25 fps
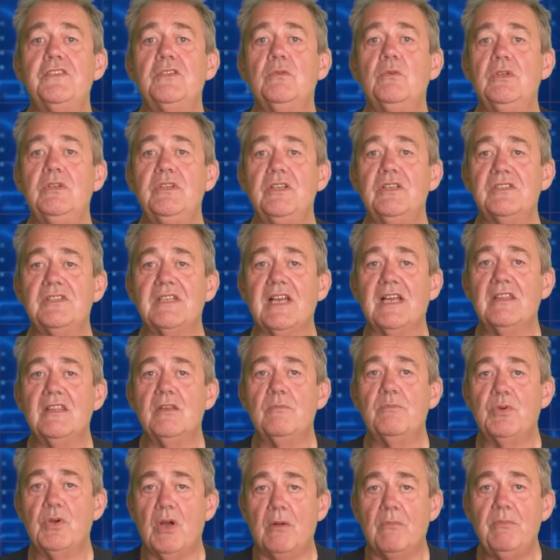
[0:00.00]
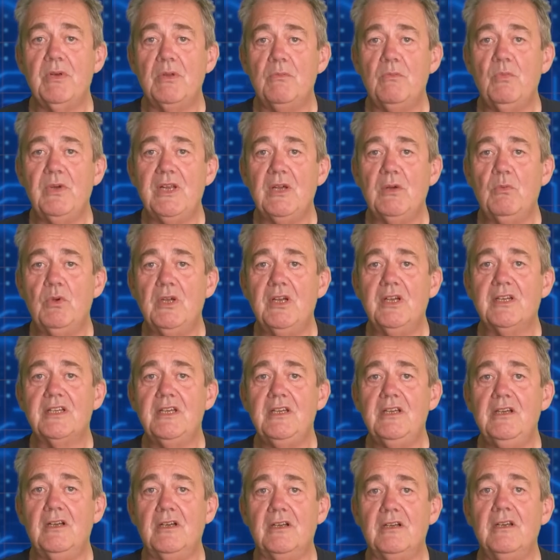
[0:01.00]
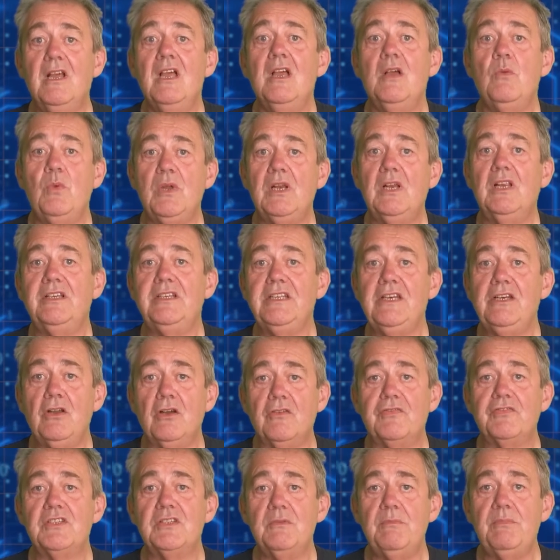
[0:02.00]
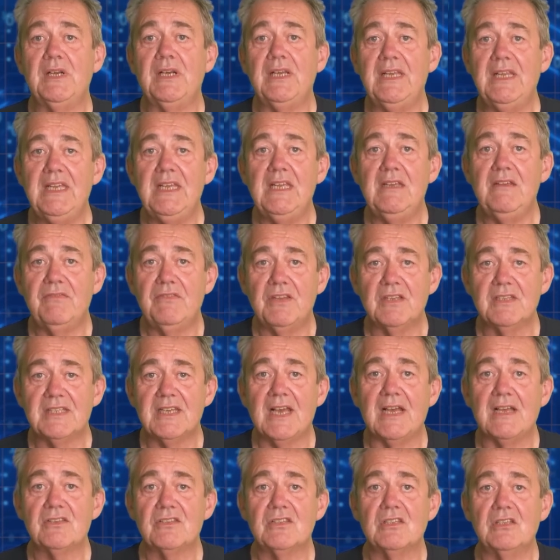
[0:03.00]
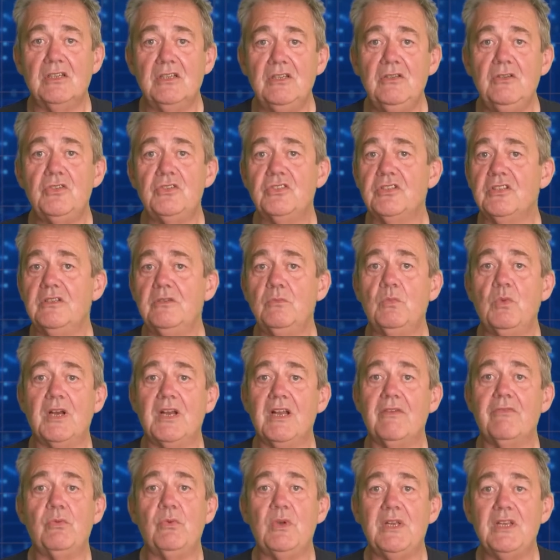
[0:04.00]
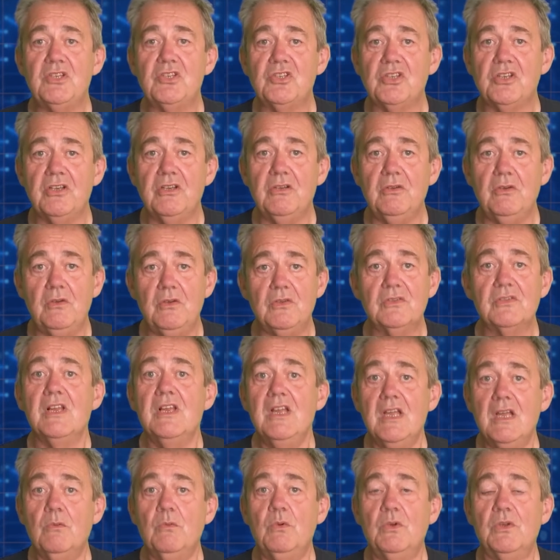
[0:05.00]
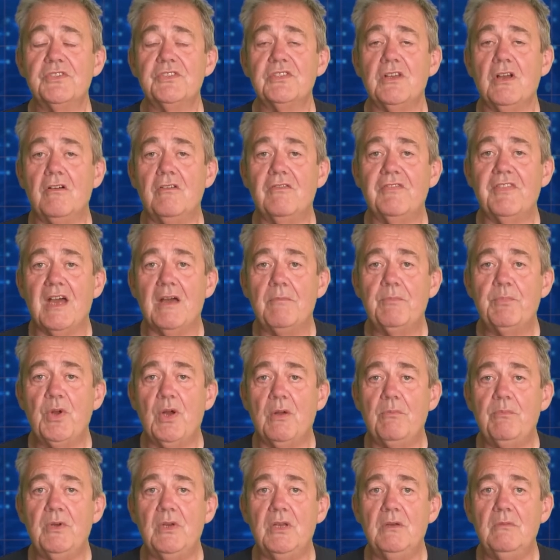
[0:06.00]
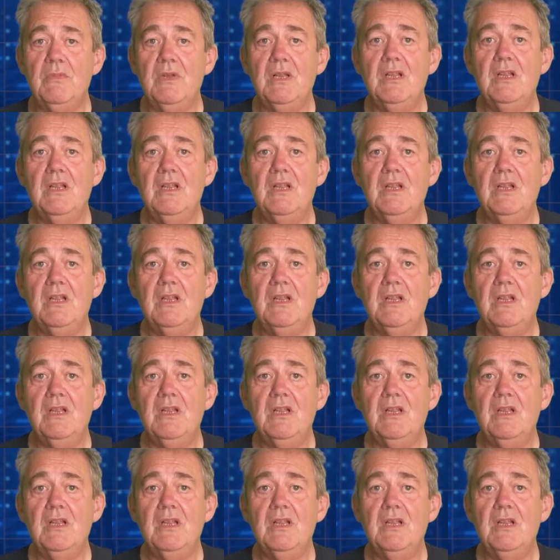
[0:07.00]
to understand the problem we are working on. We learn enough to believe that our solution, whatever we choose, will solve that problem.